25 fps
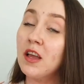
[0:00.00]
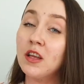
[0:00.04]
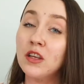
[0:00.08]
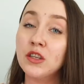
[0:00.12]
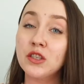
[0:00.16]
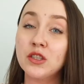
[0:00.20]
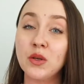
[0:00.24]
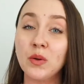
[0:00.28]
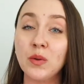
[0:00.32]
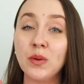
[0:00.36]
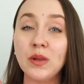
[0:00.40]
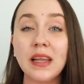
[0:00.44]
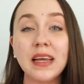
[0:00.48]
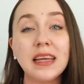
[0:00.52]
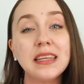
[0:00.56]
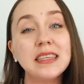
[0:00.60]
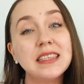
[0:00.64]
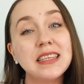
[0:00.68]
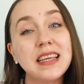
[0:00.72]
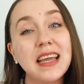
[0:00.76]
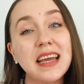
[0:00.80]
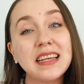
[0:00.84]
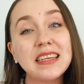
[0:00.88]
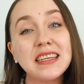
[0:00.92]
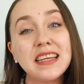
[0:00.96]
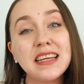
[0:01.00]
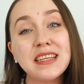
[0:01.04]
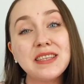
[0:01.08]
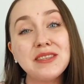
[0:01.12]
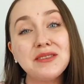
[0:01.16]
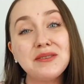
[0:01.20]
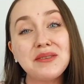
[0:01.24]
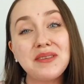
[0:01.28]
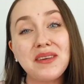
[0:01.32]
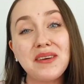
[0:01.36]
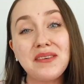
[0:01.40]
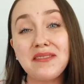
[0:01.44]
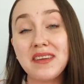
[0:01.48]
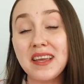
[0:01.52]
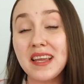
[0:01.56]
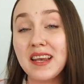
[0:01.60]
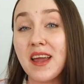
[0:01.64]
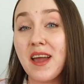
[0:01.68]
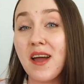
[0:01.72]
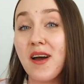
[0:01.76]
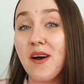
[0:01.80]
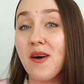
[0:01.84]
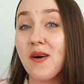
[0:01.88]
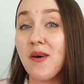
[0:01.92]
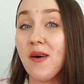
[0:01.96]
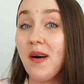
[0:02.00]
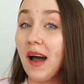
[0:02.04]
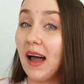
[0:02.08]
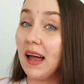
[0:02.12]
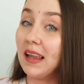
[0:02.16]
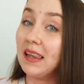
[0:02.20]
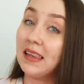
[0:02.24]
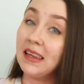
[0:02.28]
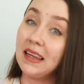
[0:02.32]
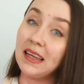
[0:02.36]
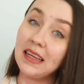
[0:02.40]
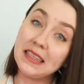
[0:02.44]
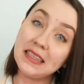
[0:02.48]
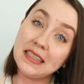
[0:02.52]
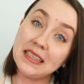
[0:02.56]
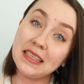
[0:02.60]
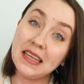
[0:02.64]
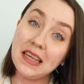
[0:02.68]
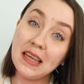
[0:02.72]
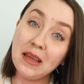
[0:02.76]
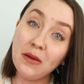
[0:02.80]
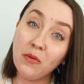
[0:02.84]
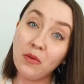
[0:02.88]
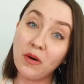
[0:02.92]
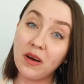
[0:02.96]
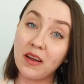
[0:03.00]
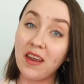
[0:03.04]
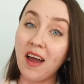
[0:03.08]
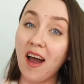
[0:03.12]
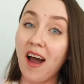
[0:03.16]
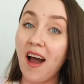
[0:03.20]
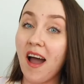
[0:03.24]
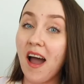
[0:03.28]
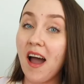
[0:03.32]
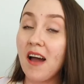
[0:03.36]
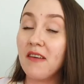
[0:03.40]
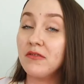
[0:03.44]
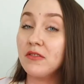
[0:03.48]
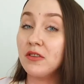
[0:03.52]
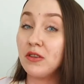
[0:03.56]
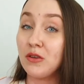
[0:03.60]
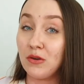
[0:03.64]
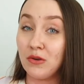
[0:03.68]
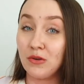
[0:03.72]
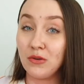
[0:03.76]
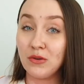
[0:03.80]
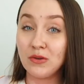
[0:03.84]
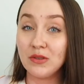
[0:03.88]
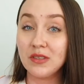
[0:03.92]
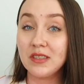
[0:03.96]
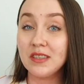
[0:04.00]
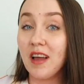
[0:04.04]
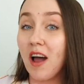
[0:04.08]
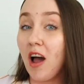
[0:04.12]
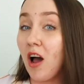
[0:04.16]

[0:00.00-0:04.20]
So let's get into the video and let's see what I have used